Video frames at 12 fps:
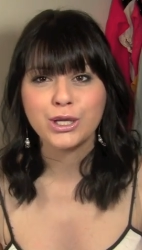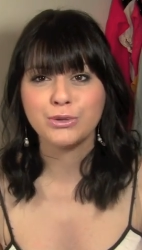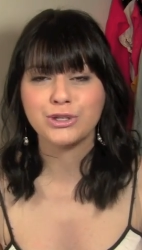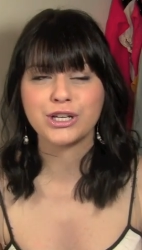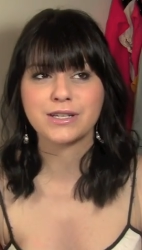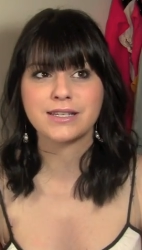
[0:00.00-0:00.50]

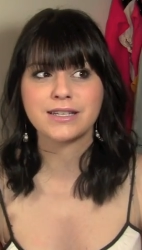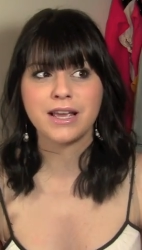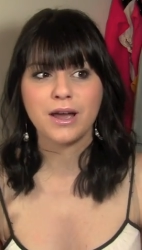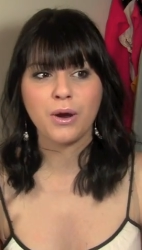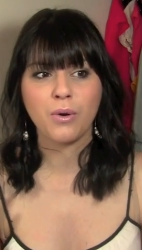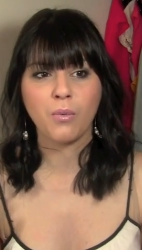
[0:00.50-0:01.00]
you just
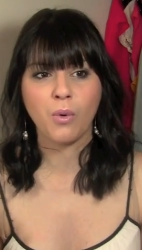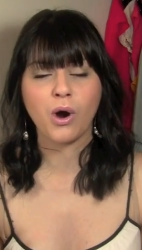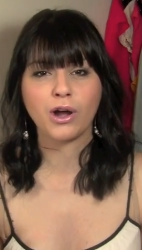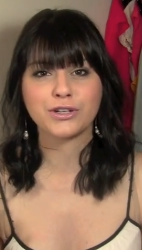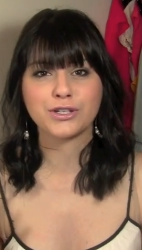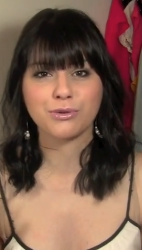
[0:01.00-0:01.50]

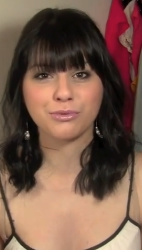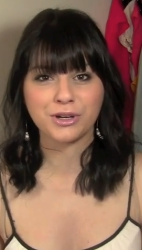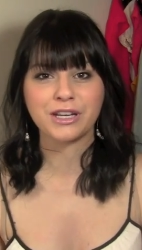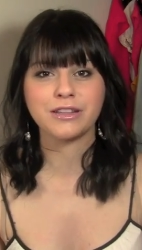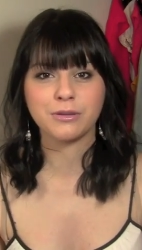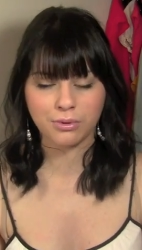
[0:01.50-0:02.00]
want to
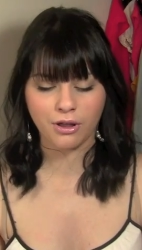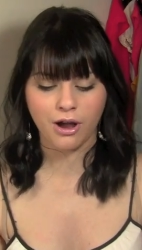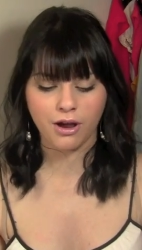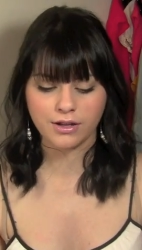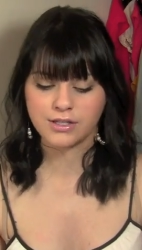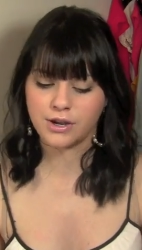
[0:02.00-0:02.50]
read the blog.